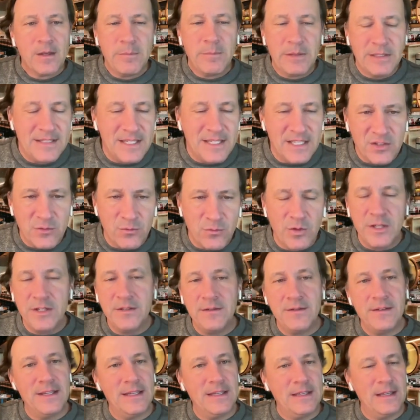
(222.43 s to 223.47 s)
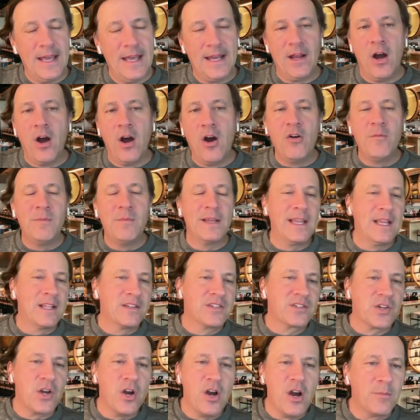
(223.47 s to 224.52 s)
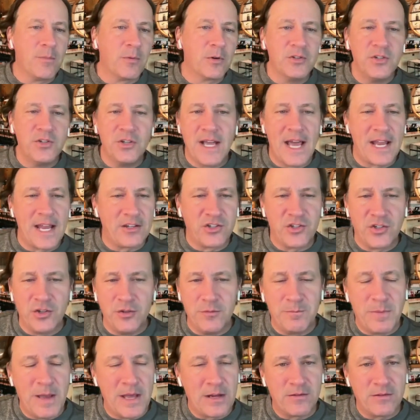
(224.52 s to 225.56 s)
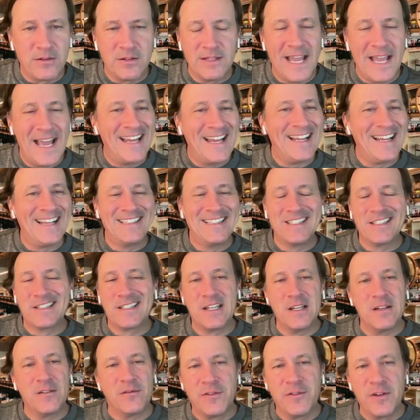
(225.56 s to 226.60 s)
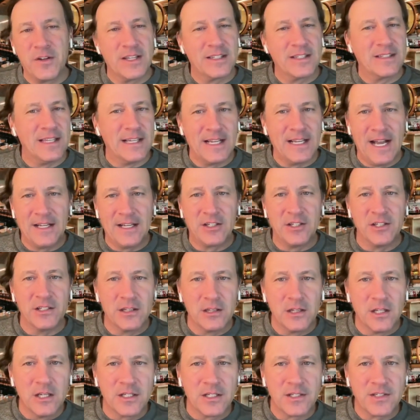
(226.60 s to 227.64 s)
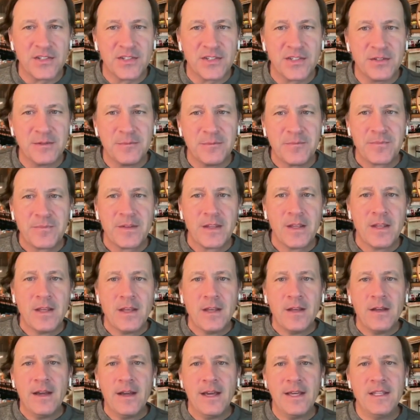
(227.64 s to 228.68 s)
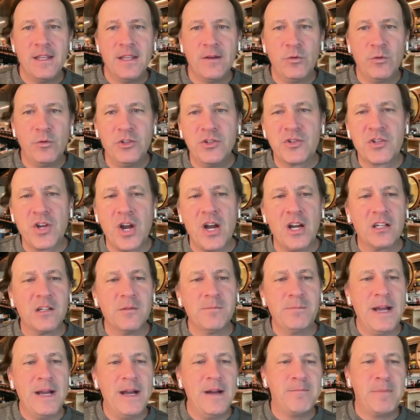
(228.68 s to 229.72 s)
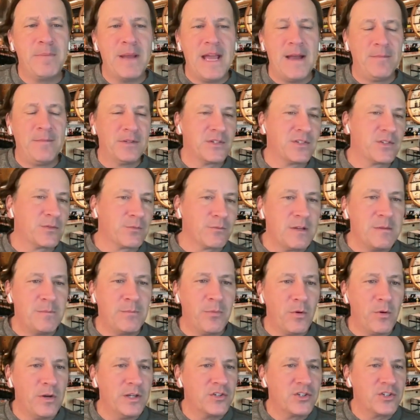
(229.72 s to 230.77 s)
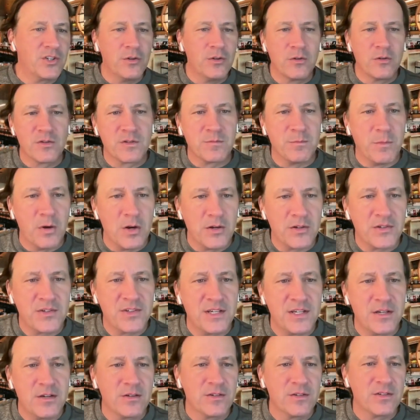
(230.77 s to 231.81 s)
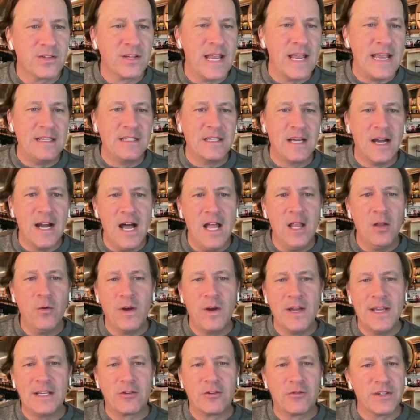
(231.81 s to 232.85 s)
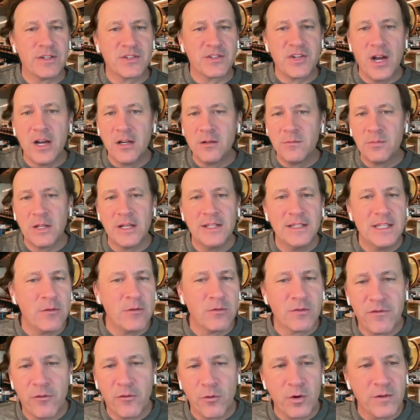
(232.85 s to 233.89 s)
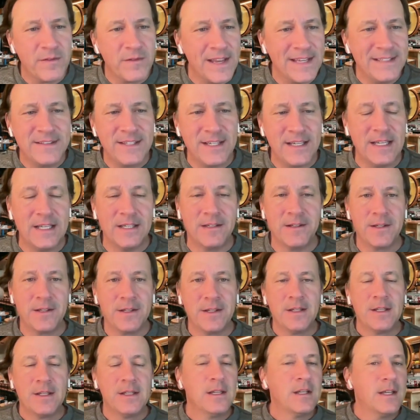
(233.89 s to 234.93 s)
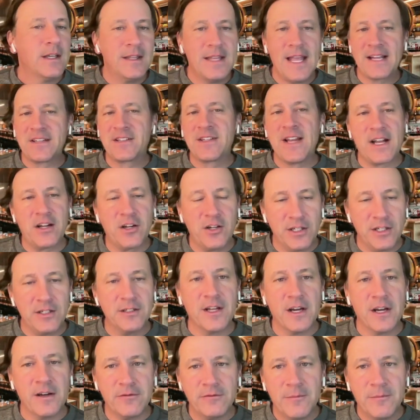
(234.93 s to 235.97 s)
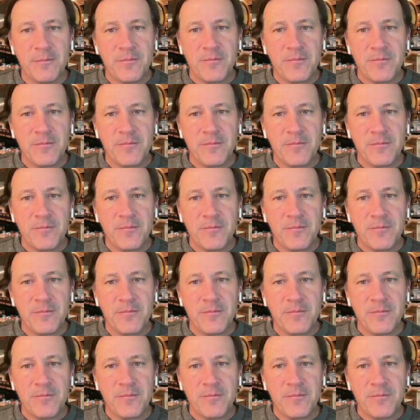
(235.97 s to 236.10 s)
But this one at home against Auburn, you got to shoot better than that. I just didn't feel like they got good looks. And then when you talk about Bama's three-point shooters, Mark Sears, Aiden Holloway, Chris Youngblood, they were 4 of 18. And that's not good enough.